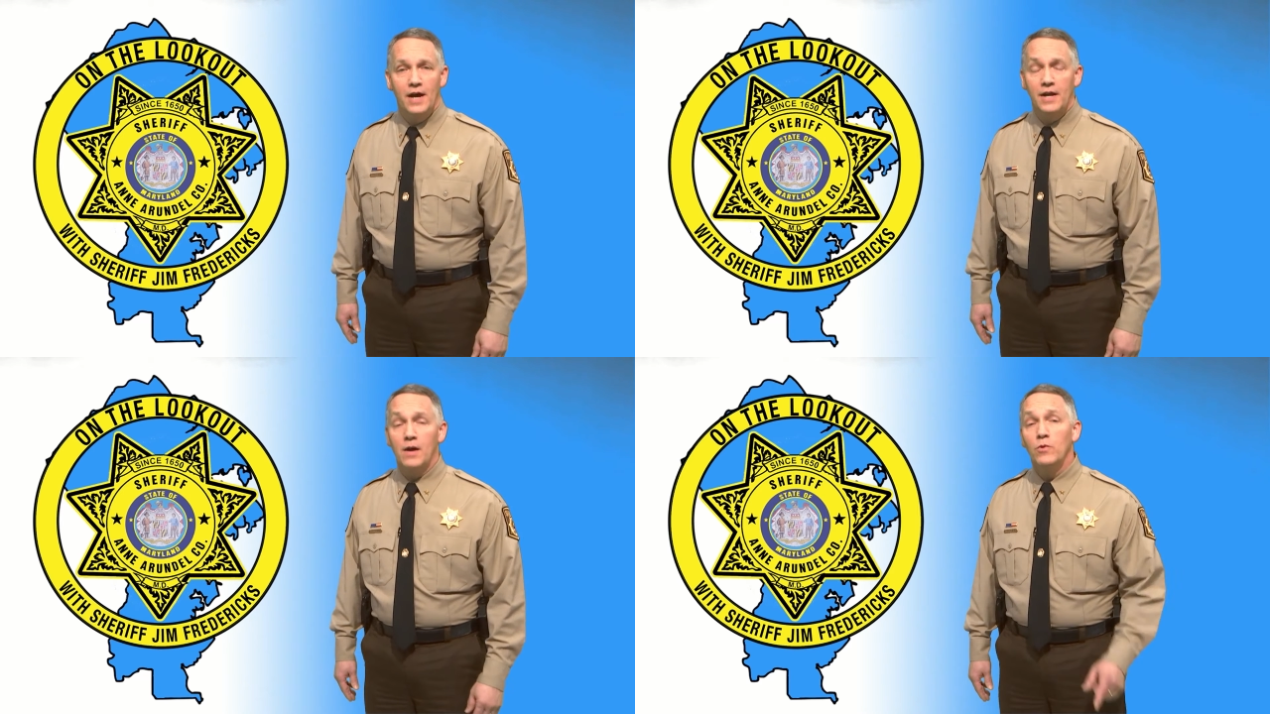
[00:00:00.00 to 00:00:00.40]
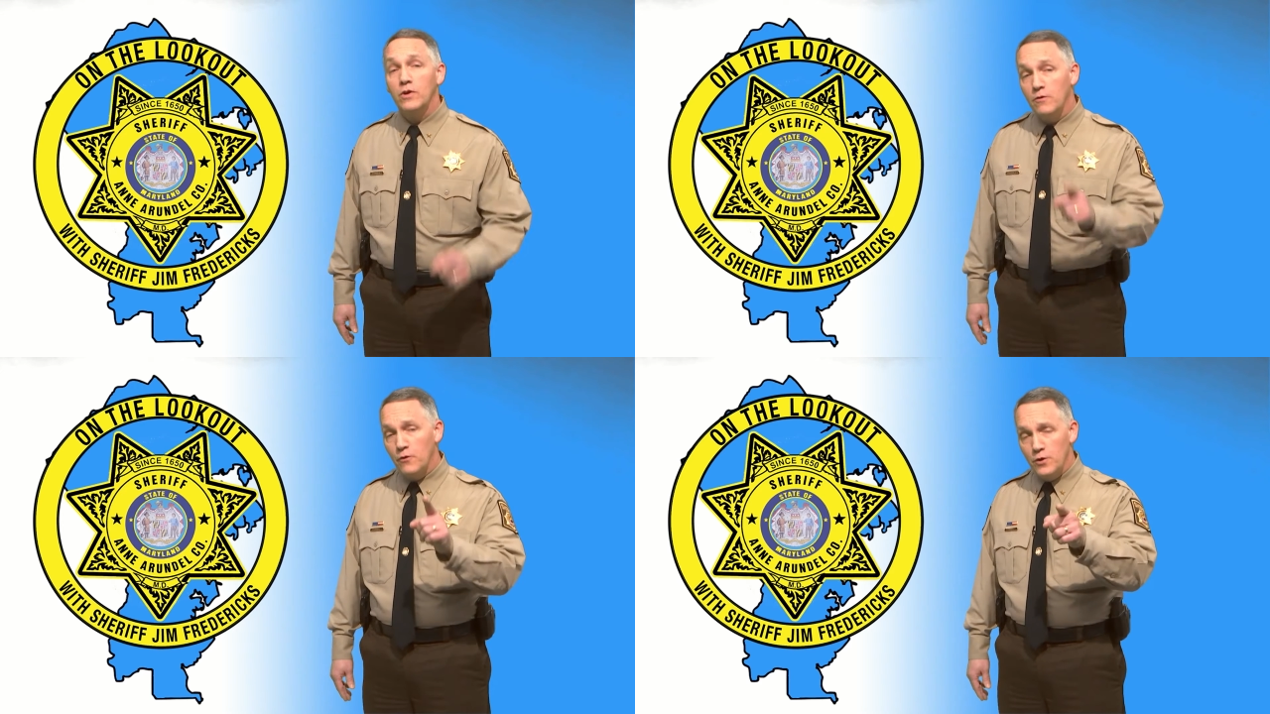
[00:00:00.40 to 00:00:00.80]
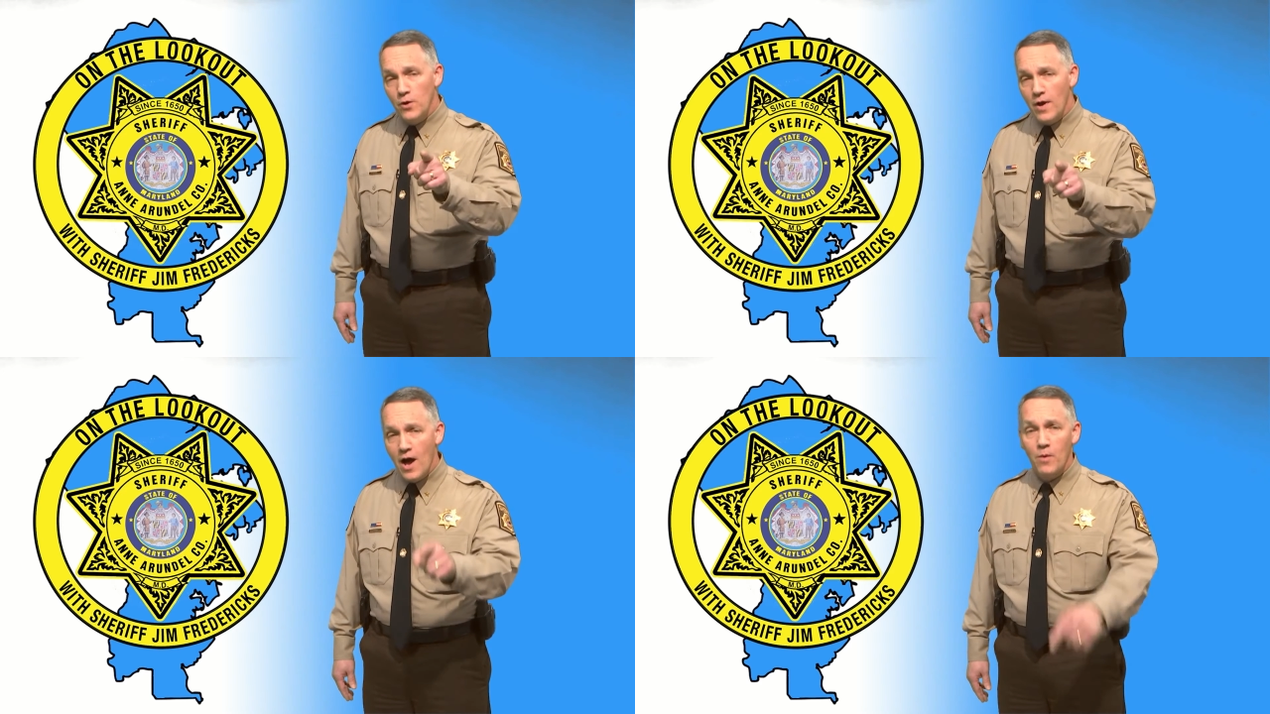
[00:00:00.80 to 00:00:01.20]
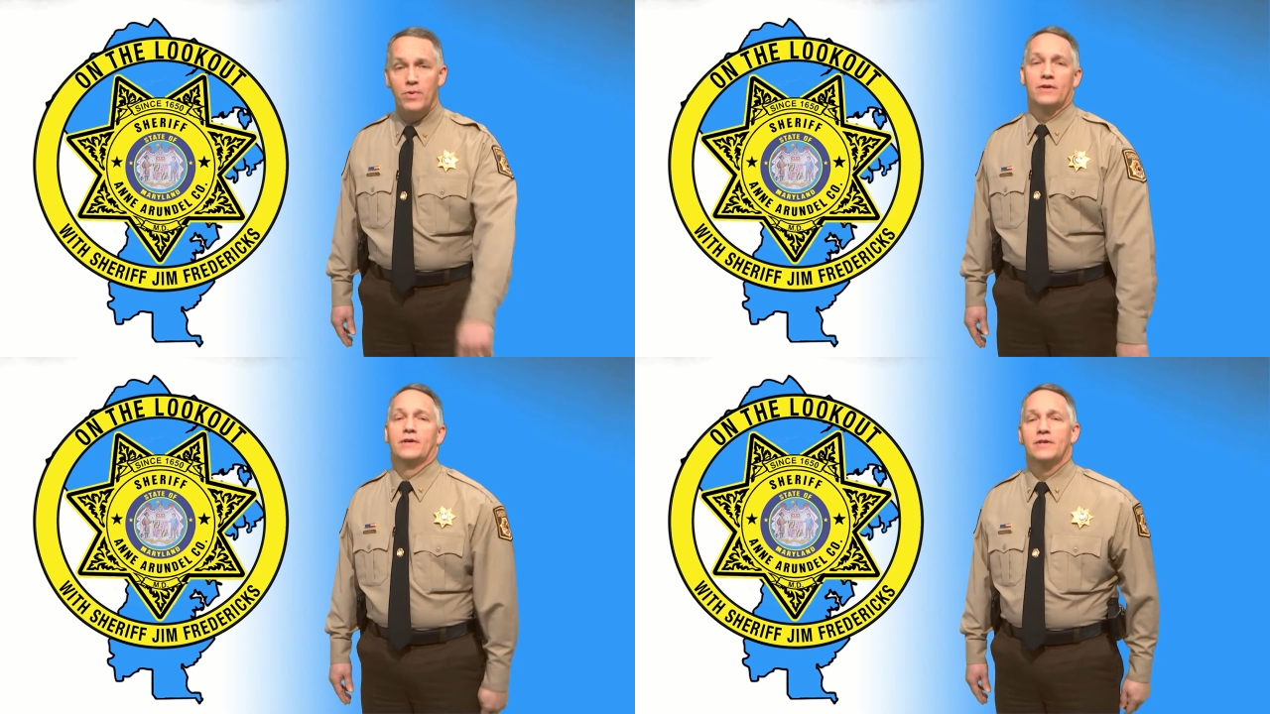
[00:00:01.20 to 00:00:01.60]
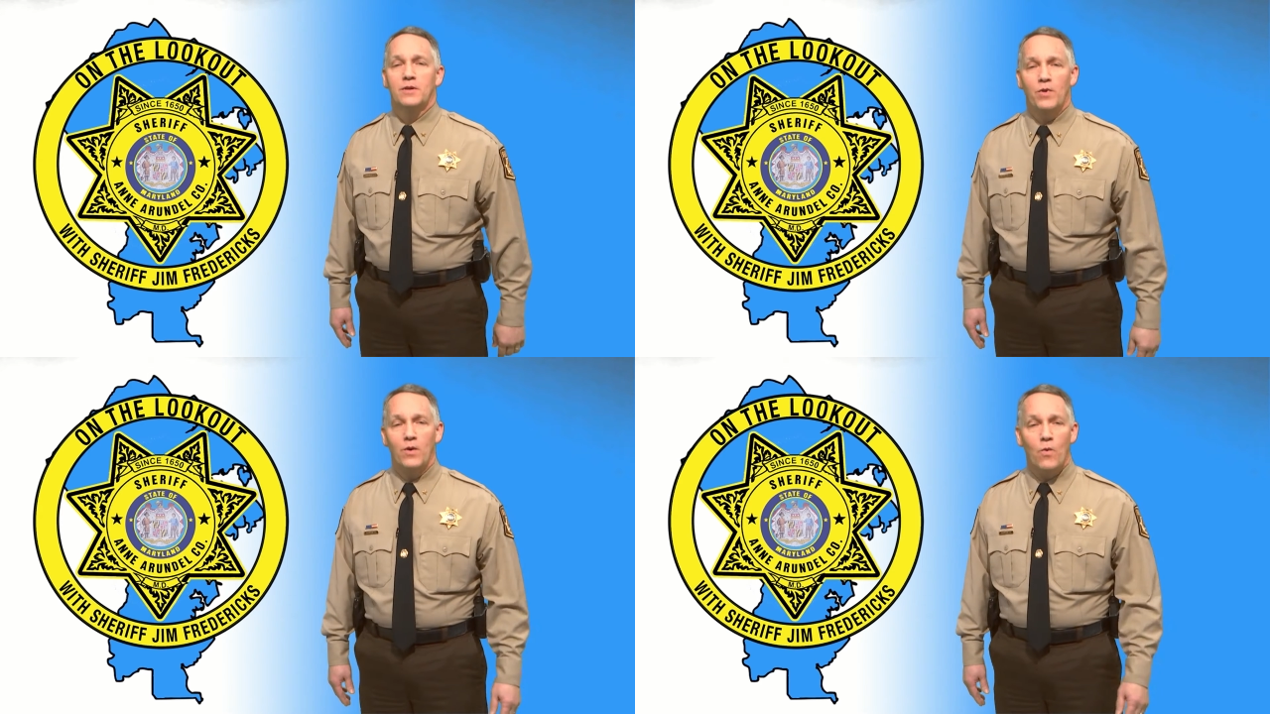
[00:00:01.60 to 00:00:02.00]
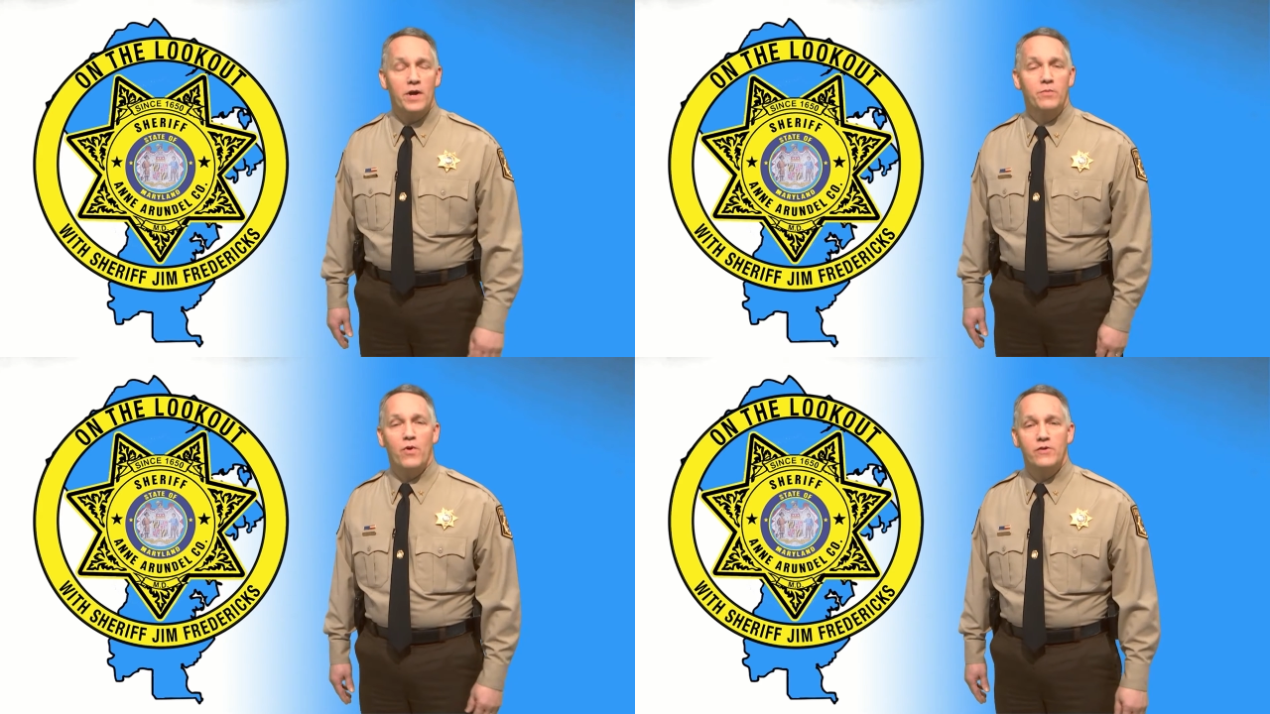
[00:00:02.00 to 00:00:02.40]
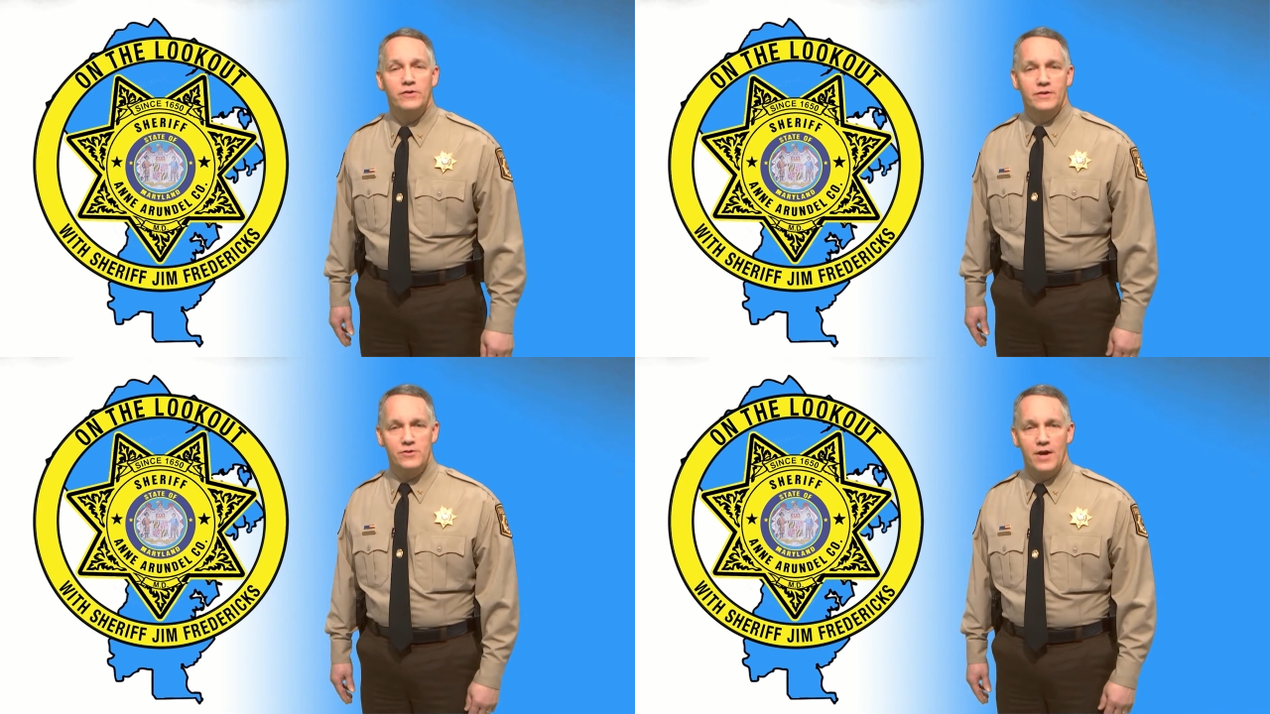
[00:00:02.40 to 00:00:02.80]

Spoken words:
and I'm looking for your help to bring wanted persons to